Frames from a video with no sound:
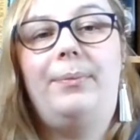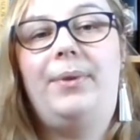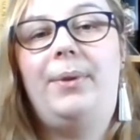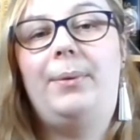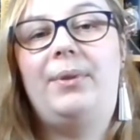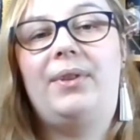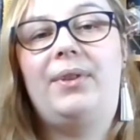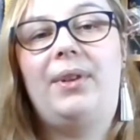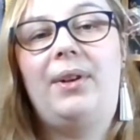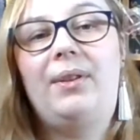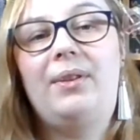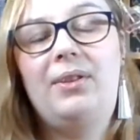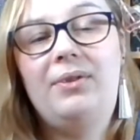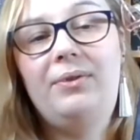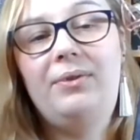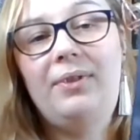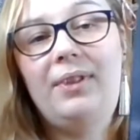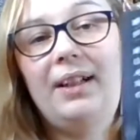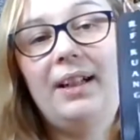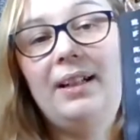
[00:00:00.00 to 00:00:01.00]
was going to
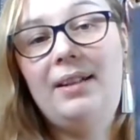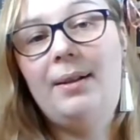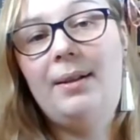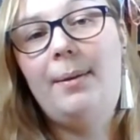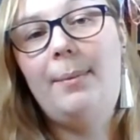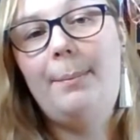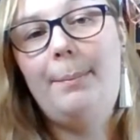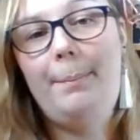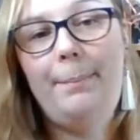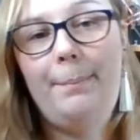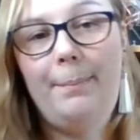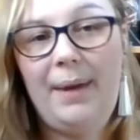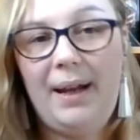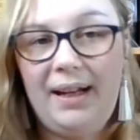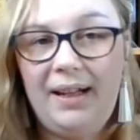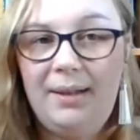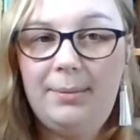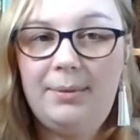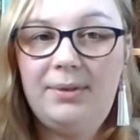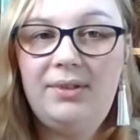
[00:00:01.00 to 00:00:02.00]
read
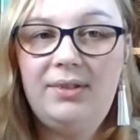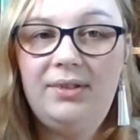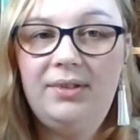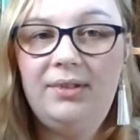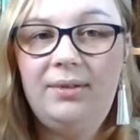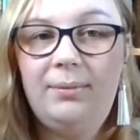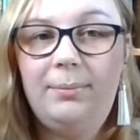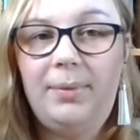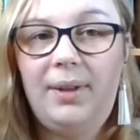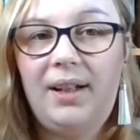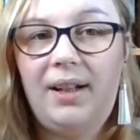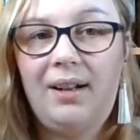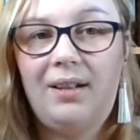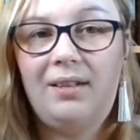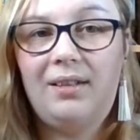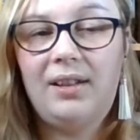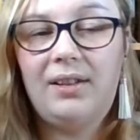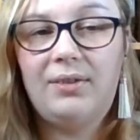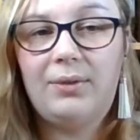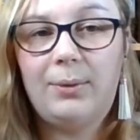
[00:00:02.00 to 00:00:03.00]
Babel by
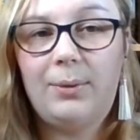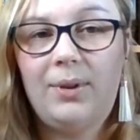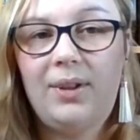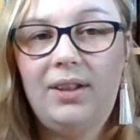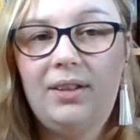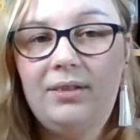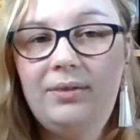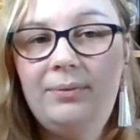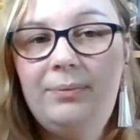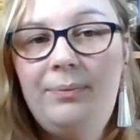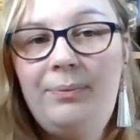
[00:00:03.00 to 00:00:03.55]
R.F. Kuang.